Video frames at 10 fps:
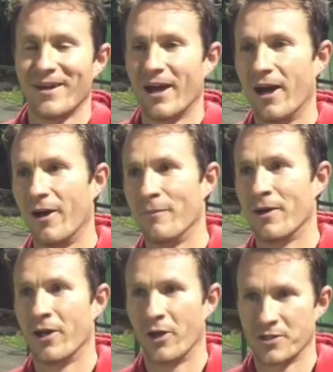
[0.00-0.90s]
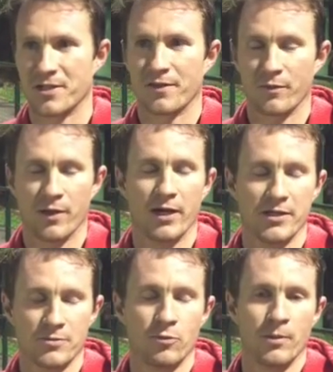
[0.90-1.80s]
I honestly think without
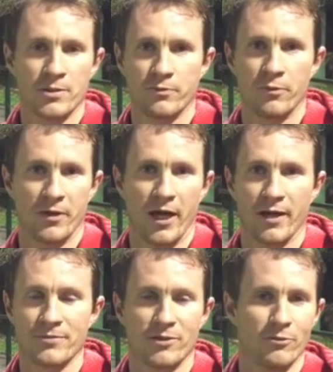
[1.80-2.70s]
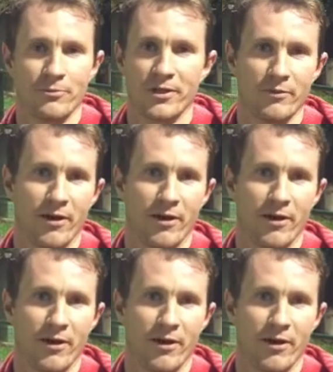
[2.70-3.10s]
his warm-ups before the games, I wouldn't be